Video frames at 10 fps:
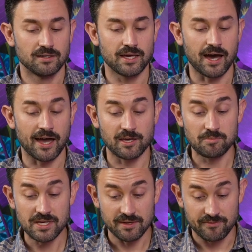Yeah, I can
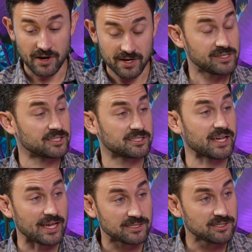be very
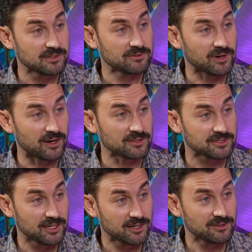indecisive
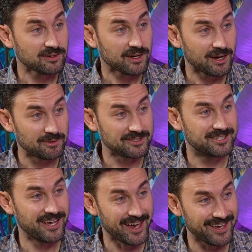also. I would
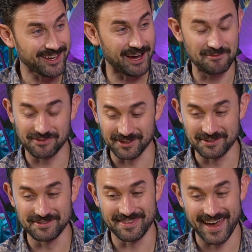say I've
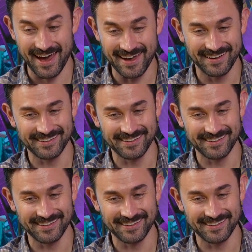learned that.